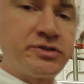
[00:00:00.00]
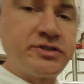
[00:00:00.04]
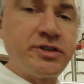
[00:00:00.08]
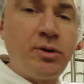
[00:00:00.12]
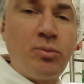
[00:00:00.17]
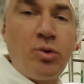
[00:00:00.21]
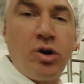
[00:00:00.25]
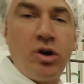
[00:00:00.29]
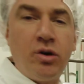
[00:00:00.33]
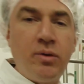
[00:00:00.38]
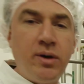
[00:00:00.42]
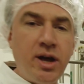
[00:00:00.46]

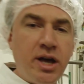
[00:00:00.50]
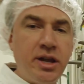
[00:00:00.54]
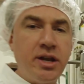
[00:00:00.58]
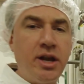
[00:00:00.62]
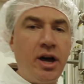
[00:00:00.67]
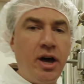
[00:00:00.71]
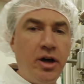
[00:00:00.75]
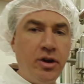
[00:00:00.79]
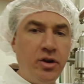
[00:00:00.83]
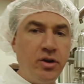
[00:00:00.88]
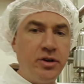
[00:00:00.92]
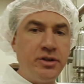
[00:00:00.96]
somewhere around
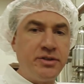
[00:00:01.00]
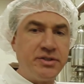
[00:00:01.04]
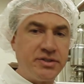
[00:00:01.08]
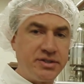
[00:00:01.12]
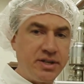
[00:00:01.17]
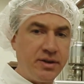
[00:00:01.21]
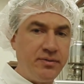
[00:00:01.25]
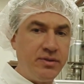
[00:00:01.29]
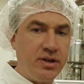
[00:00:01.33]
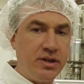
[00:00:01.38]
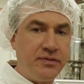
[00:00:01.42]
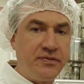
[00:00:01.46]

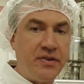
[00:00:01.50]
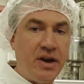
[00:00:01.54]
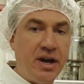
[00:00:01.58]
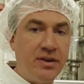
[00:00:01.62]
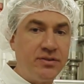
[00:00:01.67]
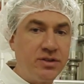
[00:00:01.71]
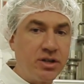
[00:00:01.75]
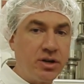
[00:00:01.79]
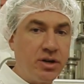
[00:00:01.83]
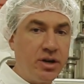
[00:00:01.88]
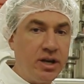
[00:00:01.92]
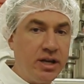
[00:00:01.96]

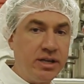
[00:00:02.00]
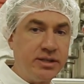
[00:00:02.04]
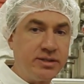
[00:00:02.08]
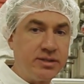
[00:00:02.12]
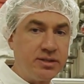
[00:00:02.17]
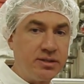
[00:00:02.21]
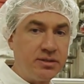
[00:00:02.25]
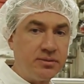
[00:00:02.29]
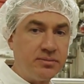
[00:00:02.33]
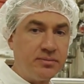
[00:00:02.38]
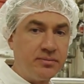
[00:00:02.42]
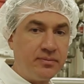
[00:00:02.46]
175 degrees.
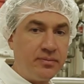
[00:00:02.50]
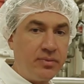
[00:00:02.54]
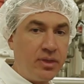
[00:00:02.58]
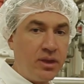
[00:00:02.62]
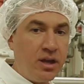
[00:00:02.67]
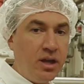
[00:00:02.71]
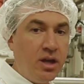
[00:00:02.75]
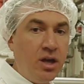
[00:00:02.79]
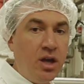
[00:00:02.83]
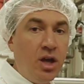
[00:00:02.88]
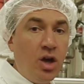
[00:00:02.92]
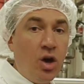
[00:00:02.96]

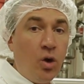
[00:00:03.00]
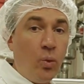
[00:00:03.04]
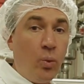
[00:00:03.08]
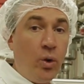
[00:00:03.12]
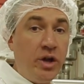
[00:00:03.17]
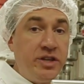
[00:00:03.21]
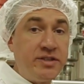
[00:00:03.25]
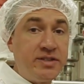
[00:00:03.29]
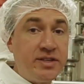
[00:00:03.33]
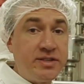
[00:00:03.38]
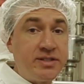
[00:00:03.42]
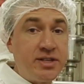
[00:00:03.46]

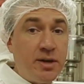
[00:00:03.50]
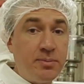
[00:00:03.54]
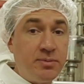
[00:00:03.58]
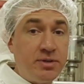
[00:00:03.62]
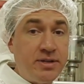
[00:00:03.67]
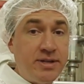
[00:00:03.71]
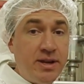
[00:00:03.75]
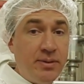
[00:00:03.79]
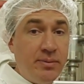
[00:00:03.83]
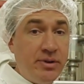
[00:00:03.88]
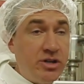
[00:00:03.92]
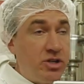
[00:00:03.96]
Once it's up
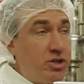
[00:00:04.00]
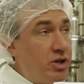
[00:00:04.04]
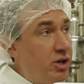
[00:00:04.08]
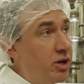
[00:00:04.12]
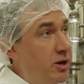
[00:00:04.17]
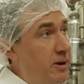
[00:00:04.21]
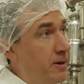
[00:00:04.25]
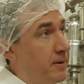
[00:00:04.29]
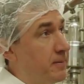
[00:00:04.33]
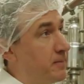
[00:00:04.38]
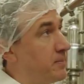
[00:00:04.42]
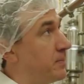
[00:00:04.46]
to
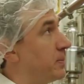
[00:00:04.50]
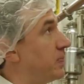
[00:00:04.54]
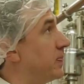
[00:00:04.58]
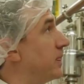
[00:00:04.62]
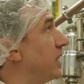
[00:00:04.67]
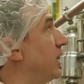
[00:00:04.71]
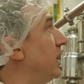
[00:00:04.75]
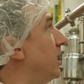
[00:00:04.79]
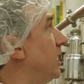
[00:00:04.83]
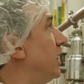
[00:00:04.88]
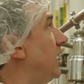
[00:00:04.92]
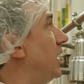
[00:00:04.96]
temperature,
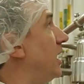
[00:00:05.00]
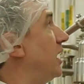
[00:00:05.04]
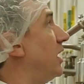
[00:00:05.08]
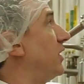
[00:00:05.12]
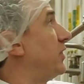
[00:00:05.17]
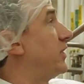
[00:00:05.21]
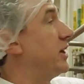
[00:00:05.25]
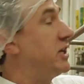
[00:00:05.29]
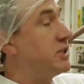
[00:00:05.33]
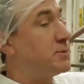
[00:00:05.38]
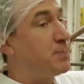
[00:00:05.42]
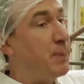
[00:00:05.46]

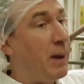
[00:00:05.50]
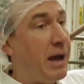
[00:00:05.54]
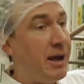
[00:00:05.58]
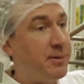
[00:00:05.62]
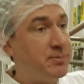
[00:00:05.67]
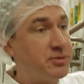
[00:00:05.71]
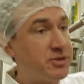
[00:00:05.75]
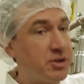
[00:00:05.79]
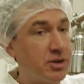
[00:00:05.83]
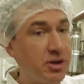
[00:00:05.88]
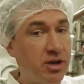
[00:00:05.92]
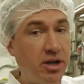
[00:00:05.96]
these
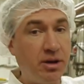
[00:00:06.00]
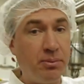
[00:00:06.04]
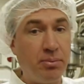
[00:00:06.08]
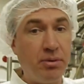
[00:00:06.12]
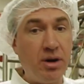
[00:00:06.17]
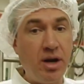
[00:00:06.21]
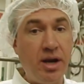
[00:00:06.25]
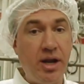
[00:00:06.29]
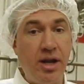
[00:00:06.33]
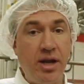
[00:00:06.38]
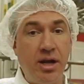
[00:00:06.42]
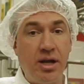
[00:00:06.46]
pipes are gonna
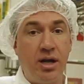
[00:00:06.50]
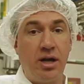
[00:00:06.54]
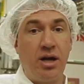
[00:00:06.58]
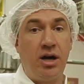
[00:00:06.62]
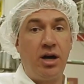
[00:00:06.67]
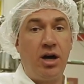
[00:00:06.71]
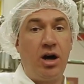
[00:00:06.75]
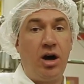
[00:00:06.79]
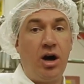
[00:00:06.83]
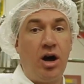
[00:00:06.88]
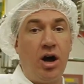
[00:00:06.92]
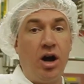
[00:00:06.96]
bring
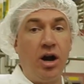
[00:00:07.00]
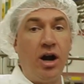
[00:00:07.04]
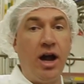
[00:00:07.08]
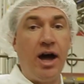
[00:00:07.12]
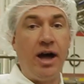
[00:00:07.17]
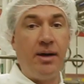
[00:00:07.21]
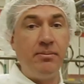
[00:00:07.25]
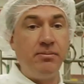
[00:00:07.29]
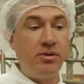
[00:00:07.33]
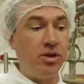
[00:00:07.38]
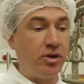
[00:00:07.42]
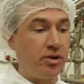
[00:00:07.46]
our
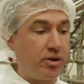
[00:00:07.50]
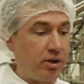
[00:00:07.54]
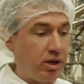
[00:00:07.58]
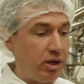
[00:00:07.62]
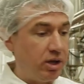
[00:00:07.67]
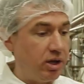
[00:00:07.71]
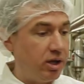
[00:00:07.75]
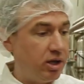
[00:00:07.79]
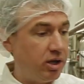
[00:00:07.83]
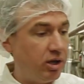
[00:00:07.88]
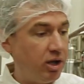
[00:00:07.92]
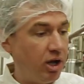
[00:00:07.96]
hot milk
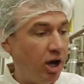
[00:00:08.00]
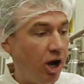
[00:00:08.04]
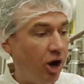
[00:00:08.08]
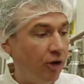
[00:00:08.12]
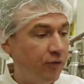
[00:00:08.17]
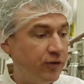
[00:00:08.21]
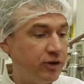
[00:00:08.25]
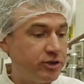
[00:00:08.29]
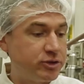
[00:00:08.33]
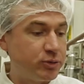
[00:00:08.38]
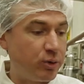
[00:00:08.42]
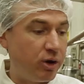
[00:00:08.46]

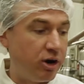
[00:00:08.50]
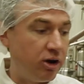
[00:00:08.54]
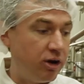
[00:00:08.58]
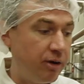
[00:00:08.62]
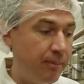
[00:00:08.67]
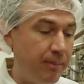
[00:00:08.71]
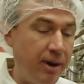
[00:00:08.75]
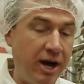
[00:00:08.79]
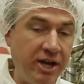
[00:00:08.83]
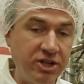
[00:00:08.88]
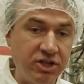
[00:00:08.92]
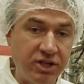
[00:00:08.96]
over to our
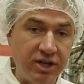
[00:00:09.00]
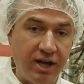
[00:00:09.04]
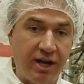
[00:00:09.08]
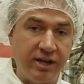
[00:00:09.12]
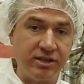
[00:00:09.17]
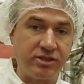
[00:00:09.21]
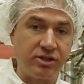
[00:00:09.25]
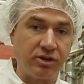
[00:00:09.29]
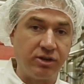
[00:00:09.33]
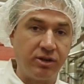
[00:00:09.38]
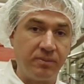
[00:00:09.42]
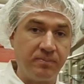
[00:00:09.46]

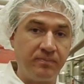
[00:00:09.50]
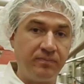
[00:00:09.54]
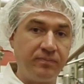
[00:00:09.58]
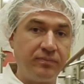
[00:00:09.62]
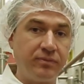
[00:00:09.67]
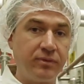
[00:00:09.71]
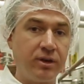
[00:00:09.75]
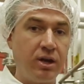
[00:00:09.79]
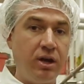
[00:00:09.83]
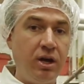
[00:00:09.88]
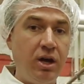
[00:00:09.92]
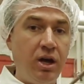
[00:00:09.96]
homogenizer.
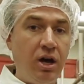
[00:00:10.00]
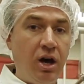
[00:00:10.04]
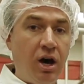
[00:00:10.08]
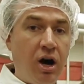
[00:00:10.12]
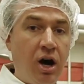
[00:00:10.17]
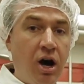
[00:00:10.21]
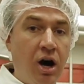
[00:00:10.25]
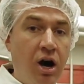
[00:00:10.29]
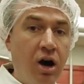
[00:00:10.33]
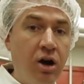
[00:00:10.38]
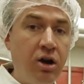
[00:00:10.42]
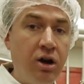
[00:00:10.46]

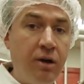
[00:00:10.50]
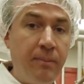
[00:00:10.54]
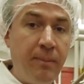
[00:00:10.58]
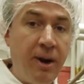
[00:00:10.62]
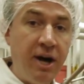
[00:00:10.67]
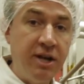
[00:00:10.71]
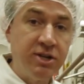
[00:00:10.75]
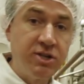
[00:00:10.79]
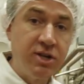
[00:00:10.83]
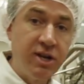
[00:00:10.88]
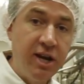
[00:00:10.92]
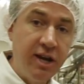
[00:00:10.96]
Our
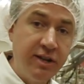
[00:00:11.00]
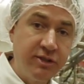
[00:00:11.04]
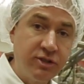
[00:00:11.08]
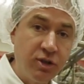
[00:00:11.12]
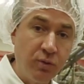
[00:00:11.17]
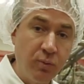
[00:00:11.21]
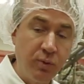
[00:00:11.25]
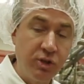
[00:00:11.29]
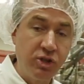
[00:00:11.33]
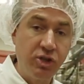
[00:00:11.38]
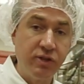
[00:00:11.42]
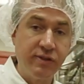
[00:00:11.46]

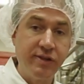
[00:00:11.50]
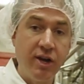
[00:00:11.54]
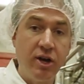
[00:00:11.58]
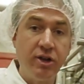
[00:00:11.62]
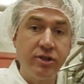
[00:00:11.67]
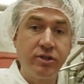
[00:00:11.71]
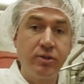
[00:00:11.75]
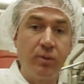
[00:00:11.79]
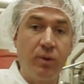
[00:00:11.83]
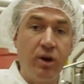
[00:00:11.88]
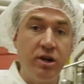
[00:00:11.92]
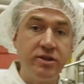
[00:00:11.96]
homogenizer, which is
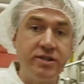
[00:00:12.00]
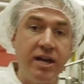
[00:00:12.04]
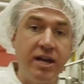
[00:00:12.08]
also our